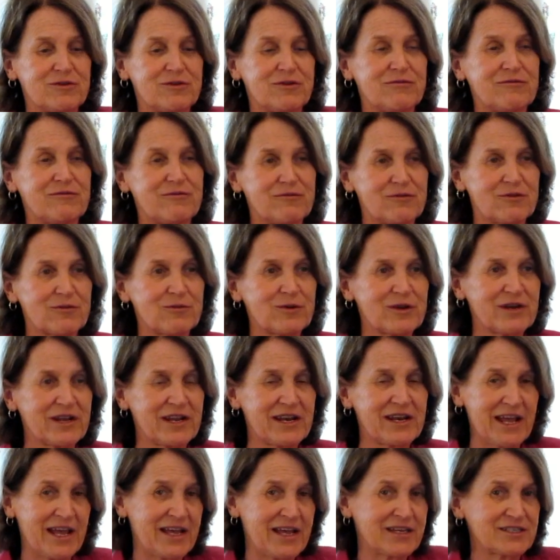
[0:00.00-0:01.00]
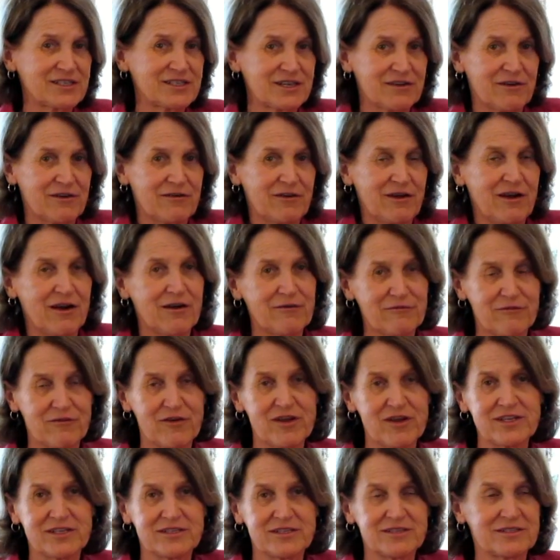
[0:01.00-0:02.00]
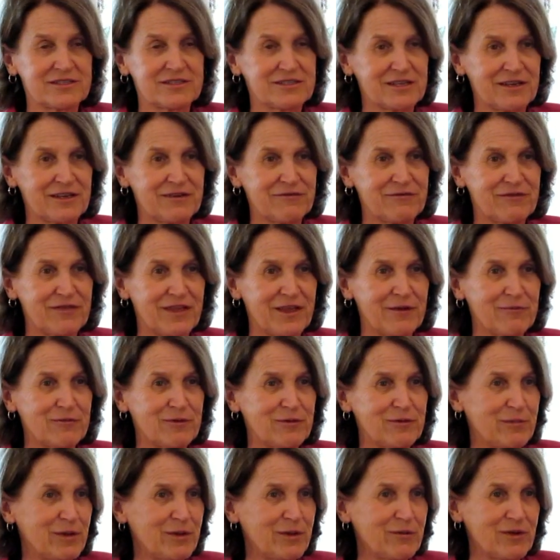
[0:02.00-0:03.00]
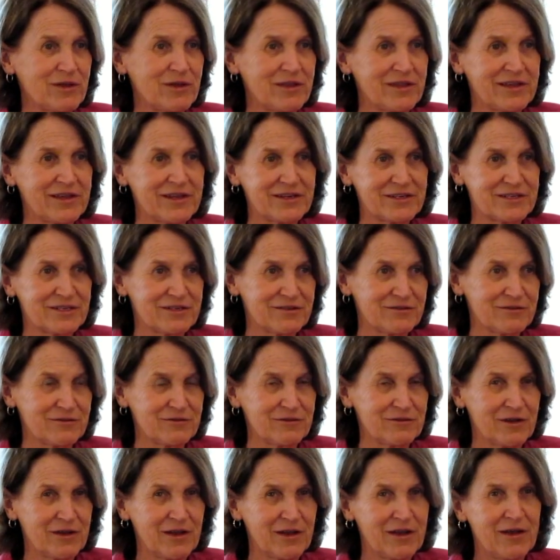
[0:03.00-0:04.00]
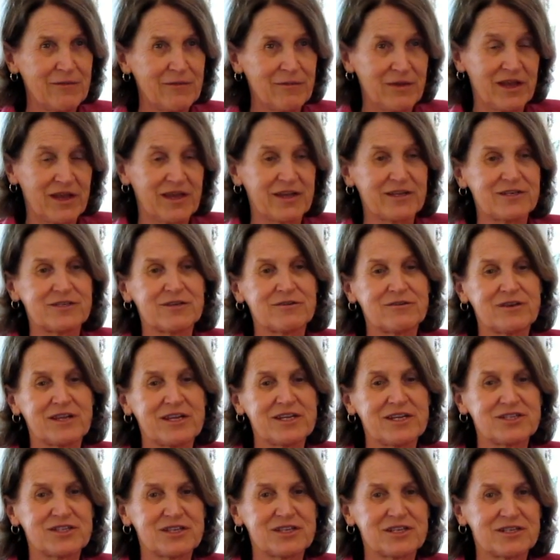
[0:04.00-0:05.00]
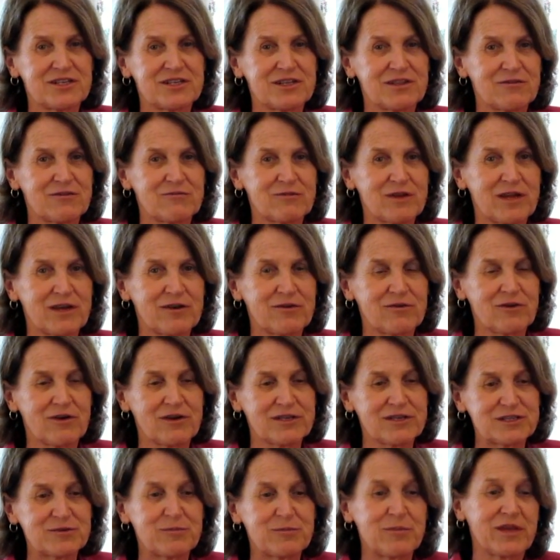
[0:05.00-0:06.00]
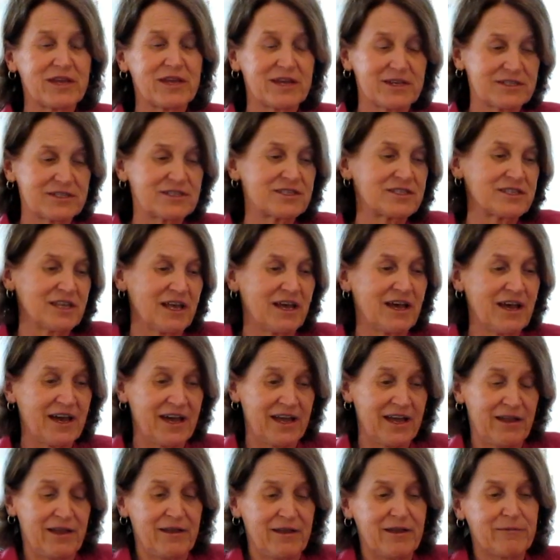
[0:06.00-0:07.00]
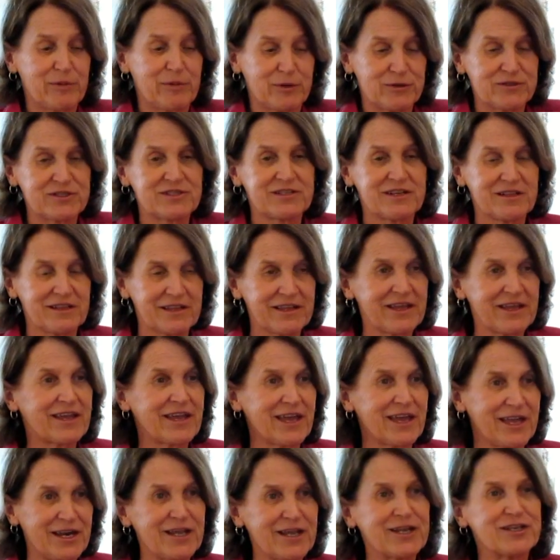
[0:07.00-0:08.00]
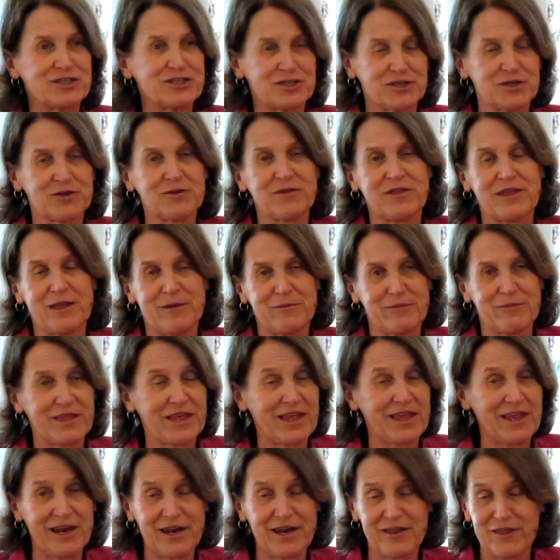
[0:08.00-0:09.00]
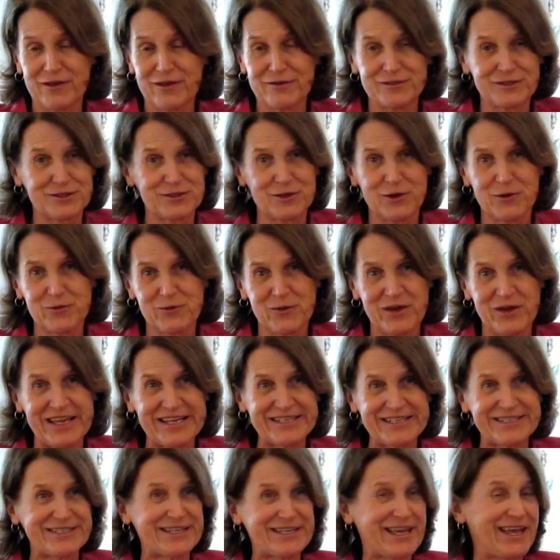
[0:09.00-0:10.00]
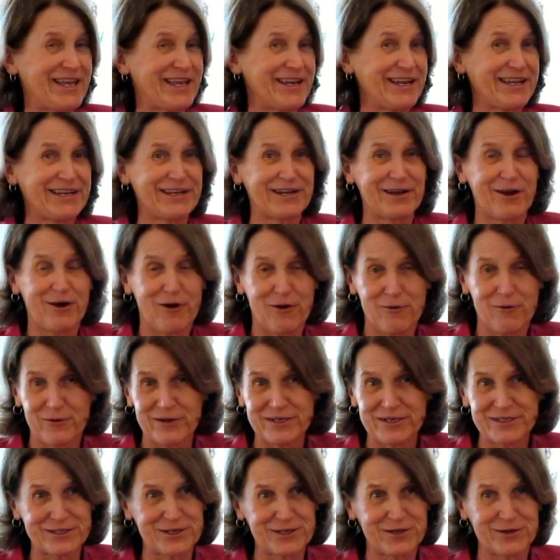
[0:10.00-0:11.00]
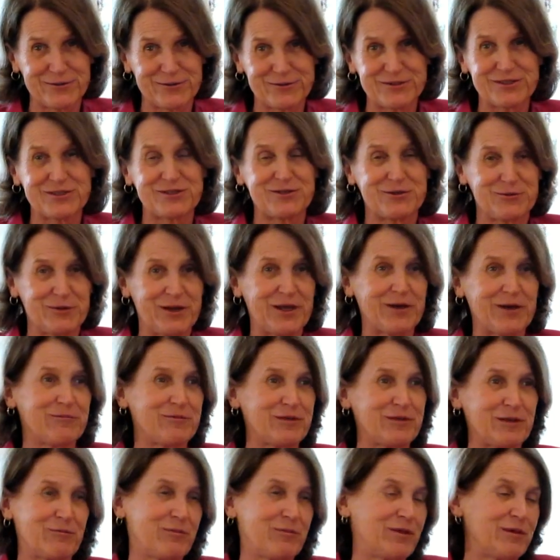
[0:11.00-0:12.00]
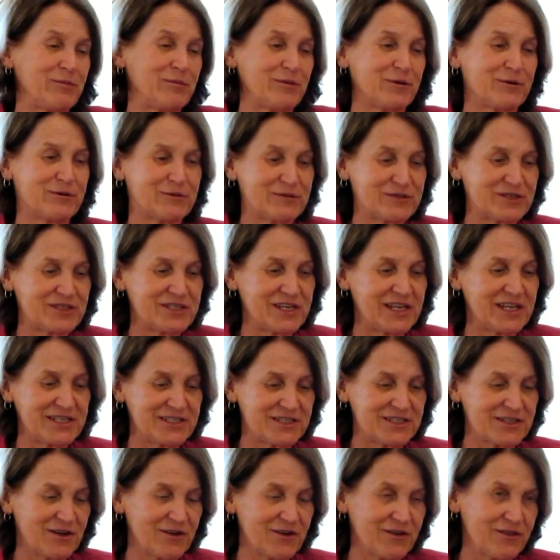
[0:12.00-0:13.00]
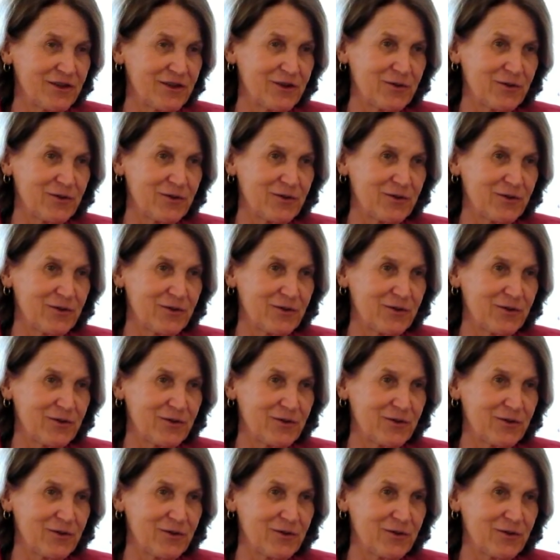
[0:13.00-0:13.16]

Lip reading: go forward and ask our friends if they would be willing to make a donation to the Red Cross, because I personally can assure them that there's no waste and it always goes to help the people whose needs are the